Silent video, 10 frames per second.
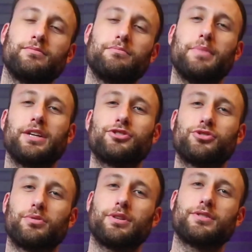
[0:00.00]
Make
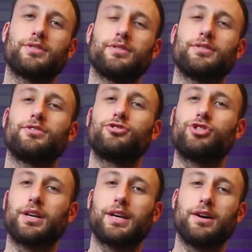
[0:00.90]
sure to
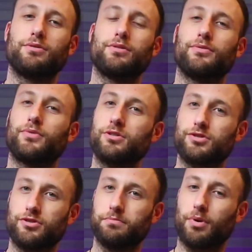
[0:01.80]
check out the
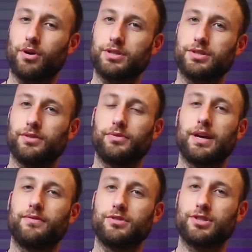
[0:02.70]
first 2 parts if you
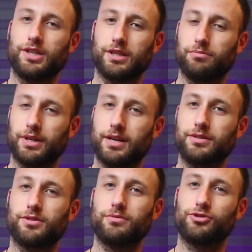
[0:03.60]
haven't seen them yet
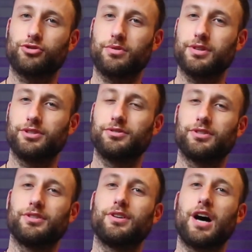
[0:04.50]
to ensure that you
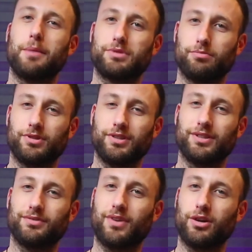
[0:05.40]
could
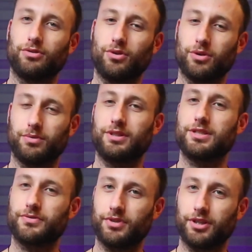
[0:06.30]
optimally follow along with
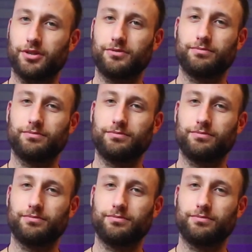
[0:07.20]
this video.